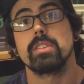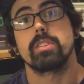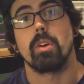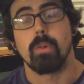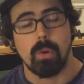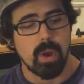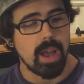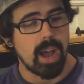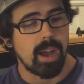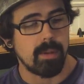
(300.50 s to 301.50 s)
So
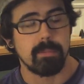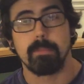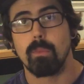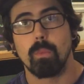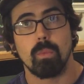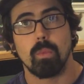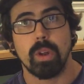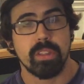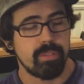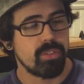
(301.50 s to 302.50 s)

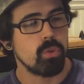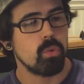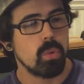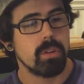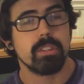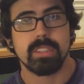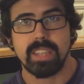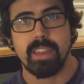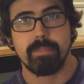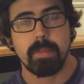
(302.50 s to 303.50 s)
one of the few
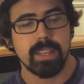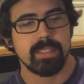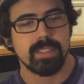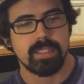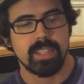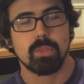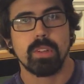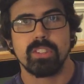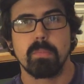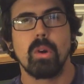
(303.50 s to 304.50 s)
safe pieces, this
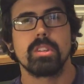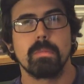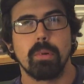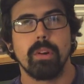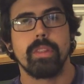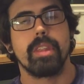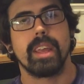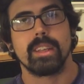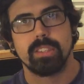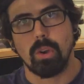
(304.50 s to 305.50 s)
one's the most important
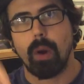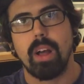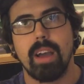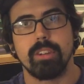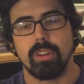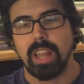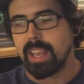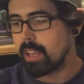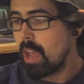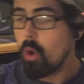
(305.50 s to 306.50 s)
thing, so I'll have a
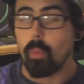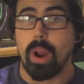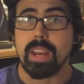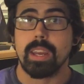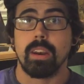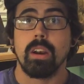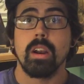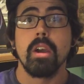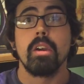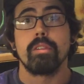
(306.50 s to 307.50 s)
link right
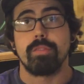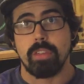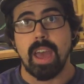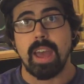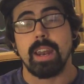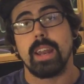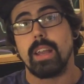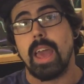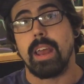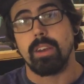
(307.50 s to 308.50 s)
here for that
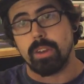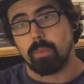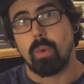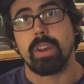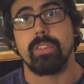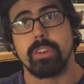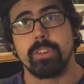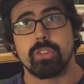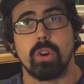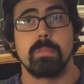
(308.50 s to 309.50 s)
and one in the
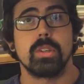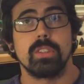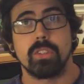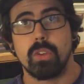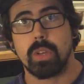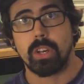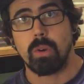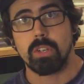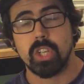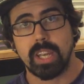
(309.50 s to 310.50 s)
description so you can
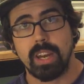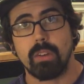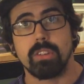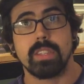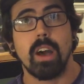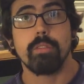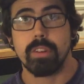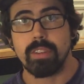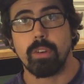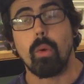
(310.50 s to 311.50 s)
go and check it out yourself
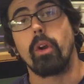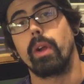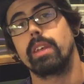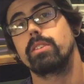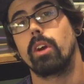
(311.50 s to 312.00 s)
and even order it.